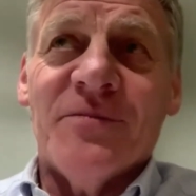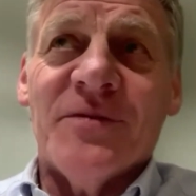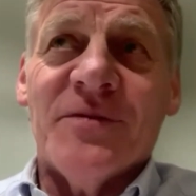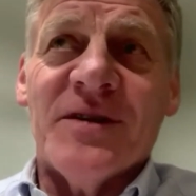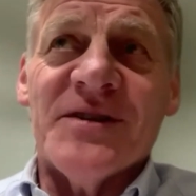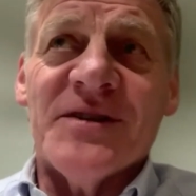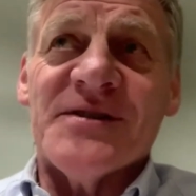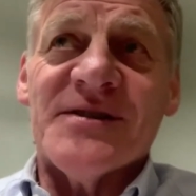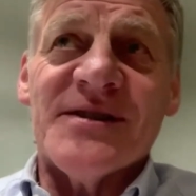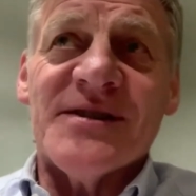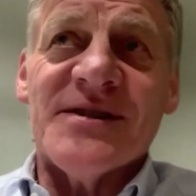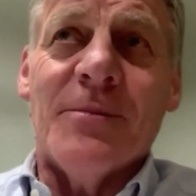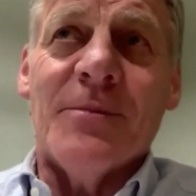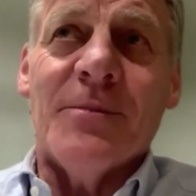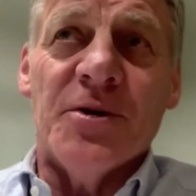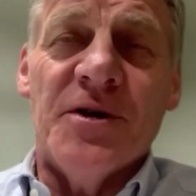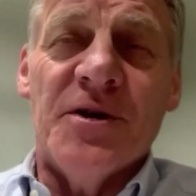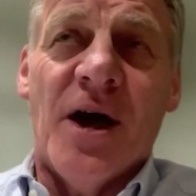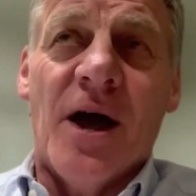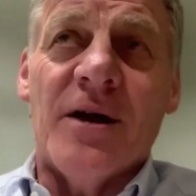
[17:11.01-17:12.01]
There's some
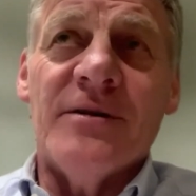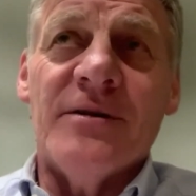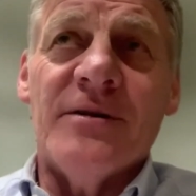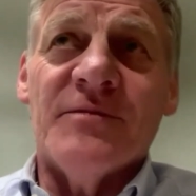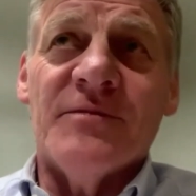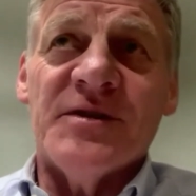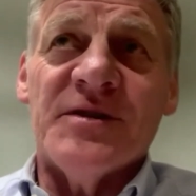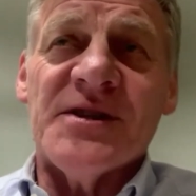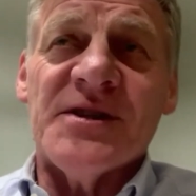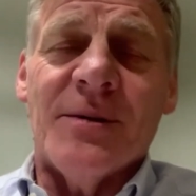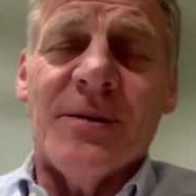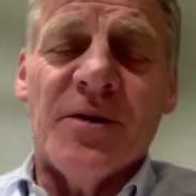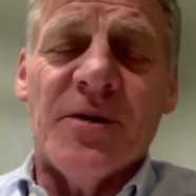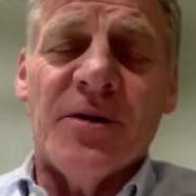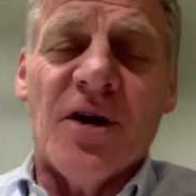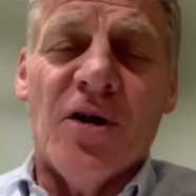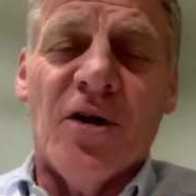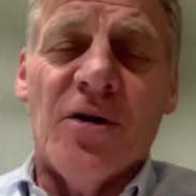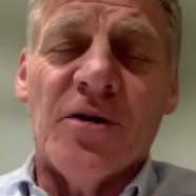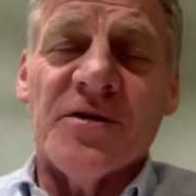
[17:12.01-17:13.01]
who don't, there's some that
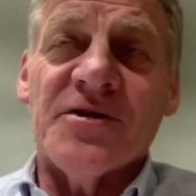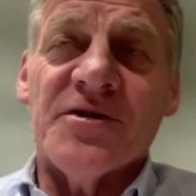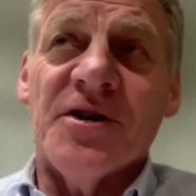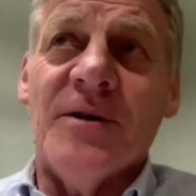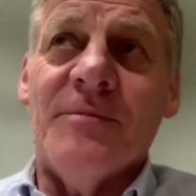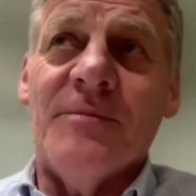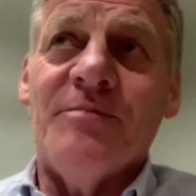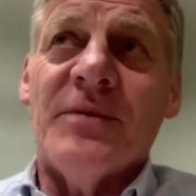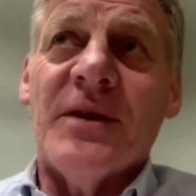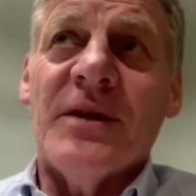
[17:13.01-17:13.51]
are long-term.